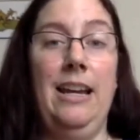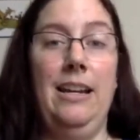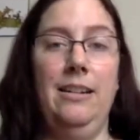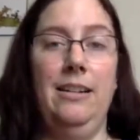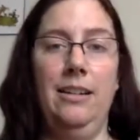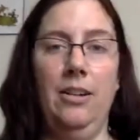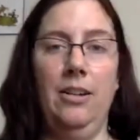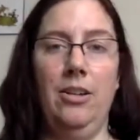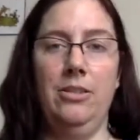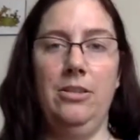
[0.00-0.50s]
and
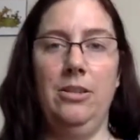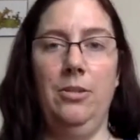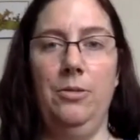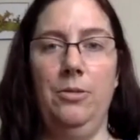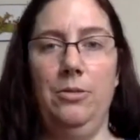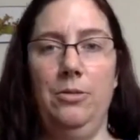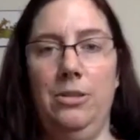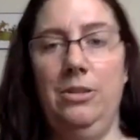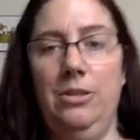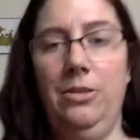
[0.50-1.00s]
then
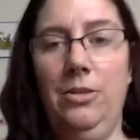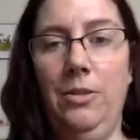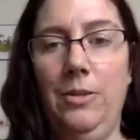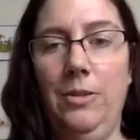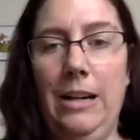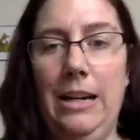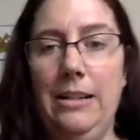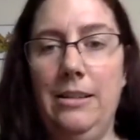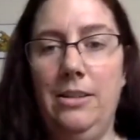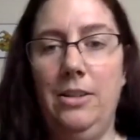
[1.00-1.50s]
also just
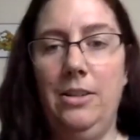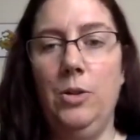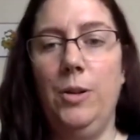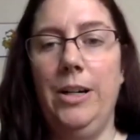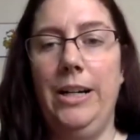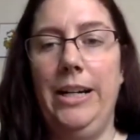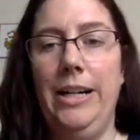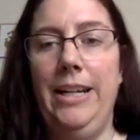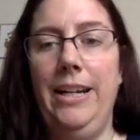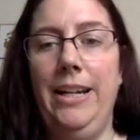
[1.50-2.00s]
create a
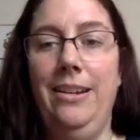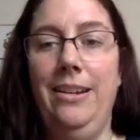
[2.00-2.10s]
story